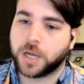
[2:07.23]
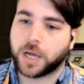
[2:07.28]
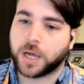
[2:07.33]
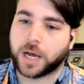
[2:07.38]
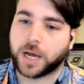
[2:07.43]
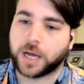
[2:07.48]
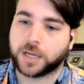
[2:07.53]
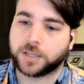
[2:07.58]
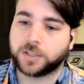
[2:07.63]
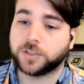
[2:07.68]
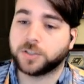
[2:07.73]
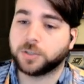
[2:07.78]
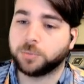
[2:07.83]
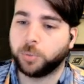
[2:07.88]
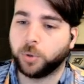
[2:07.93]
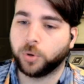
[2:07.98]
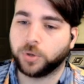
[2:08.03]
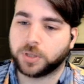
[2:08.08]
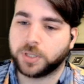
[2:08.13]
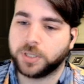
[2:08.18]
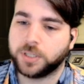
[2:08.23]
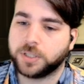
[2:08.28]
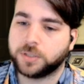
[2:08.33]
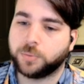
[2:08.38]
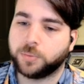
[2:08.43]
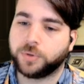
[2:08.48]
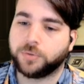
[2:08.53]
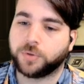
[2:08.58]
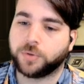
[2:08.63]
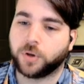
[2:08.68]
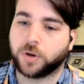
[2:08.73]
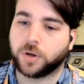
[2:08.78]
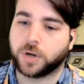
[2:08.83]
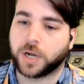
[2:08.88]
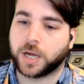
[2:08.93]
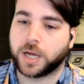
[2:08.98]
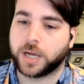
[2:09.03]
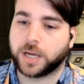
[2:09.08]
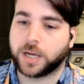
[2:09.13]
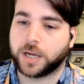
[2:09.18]
To support this, we've got
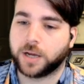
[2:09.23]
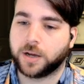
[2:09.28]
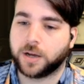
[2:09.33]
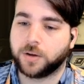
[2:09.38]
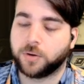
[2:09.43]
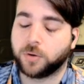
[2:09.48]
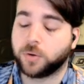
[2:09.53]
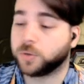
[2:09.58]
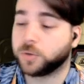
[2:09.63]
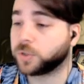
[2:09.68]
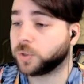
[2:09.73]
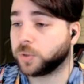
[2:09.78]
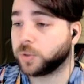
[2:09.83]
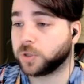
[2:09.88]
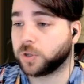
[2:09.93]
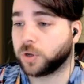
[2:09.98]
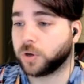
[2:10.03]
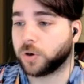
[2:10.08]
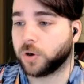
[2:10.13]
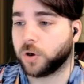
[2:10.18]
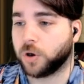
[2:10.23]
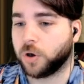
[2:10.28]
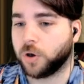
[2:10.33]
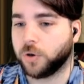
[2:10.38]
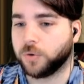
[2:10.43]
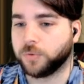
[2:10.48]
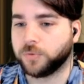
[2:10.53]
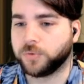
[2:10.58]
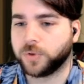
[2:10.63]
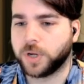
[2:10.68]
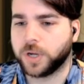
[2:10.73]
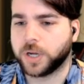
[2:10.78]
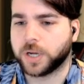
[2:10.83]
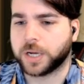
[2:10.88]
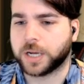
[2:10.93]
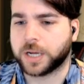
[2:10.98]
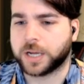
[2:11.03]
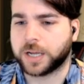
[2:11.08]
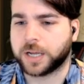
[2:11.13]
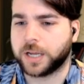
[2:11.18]
also a lot of
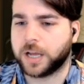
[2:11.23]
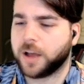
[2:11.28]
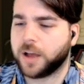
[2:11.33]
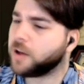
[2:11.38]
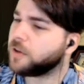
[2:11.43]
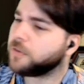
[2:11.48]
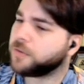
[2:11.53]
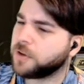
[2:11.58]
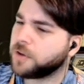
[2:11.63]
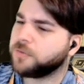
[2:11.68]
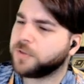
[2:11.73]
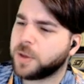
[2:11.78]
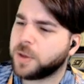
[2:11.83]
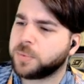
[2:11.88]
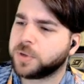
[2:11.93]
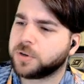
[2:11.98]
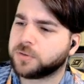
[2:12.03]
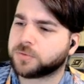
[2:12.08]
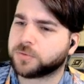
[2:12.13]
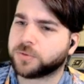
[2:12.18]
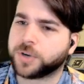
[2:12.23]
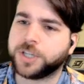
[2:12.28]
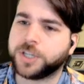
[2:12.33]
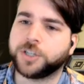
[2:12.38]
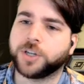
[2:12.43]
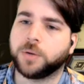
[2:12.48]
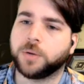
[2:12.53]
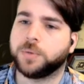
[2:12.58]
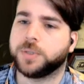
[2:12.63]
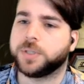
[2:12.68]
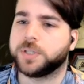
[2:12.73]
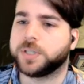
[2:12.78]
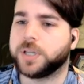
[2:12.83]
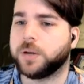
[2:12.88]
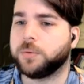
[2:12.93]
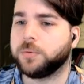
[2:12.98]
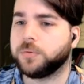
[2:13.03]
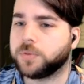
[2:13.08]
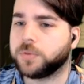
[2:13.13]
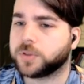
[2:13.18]
a fair bit of reach, I would say.
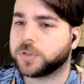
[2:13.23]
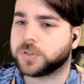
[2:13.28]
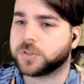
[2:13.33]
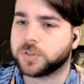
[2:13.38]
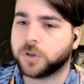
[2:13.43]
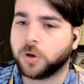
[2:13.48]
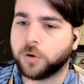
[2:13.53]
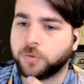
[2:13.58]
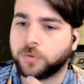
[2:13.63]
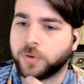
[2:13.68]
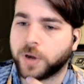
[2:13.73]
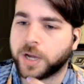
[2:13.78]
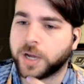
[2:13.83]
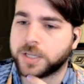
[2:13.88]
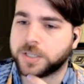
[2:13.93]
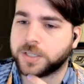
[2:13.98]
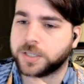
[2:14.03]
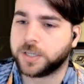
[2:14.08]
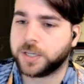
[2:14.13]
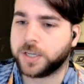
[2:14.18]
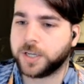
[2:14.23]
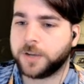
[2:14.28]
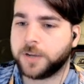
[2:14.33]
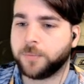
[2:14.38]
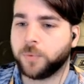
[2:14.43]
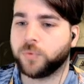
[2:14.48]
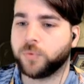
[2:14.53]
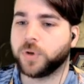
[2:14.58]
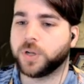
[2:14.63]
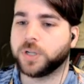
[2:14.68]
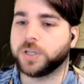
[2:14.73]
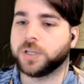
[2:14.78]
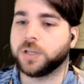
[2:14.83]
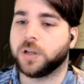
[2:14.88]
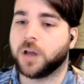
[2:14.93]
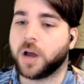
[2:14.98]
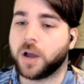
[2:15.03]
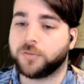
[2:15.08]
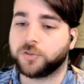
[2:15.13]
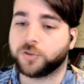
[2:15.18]
We've got the Soulfires in here, we've got
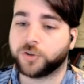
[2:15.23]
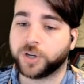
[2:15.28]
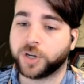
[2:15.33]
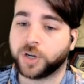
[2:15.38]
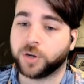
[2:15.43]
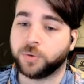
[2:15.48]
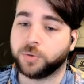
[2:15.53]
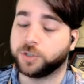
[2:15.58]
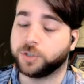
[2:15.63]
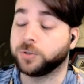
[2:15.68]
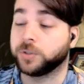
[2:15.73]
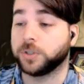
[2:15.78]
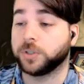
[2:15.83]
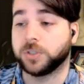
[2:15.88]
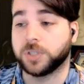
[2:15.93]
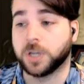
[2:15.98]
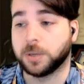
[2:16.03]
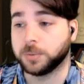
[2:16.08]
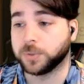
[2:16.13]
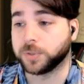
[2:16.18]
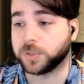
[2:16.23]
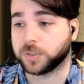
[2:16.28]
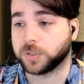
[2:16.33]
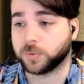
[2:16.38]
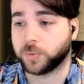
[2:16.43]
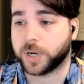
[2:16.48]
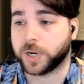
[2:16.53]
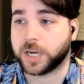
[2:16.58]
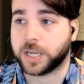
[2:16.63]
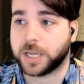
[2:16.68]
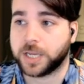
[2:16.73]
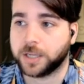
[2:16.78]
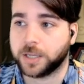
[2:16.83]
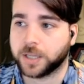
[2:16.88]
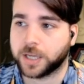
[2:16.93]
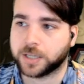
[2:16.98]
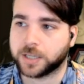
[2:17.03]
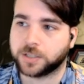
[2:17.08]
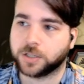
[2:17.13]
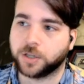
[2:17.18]
Life Drinker, which also doubles as a way to heal
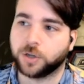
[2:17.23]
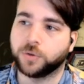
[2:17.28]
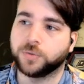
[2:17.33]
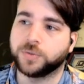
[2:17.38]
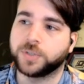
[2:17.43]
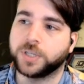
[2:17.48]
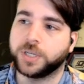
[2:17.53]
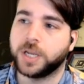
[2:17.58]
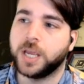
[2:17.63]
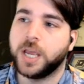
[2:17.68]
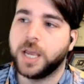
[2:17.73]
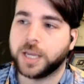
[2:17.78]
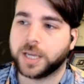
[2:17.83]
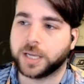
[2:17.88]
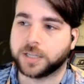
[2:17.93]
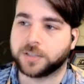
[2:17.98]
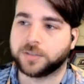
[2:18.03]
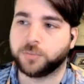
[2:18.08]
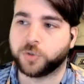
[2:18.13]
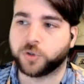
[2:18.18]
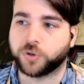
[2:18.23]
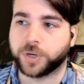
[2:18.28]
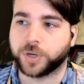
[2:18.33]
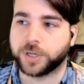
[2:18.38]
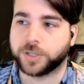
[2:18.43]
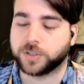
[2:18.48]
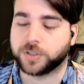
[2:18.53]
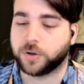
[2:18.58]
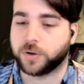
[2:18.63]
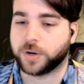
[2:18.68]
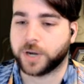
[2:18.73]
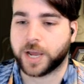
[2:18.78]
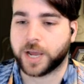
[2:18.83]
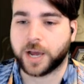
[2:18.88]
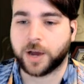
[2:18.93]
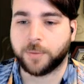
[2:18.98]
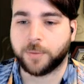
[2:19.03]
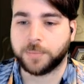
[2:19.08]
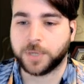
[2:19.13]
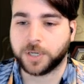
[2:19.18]
ourselves and get some triggers on
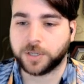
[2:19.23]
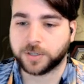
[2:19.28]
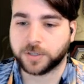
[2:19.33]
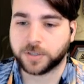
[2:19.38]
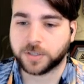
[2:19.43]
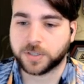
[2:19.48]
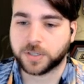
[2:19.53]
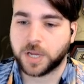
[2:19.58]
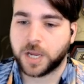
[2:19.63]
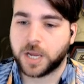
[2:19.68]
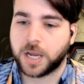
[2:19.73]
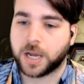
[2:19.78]
our minions.